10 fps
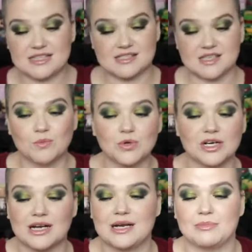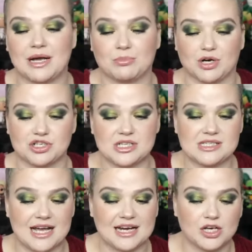it's somewhere in my brushes.
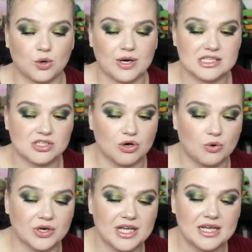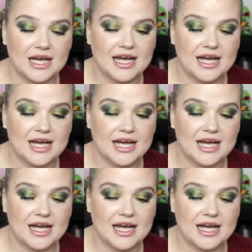I know I still own it.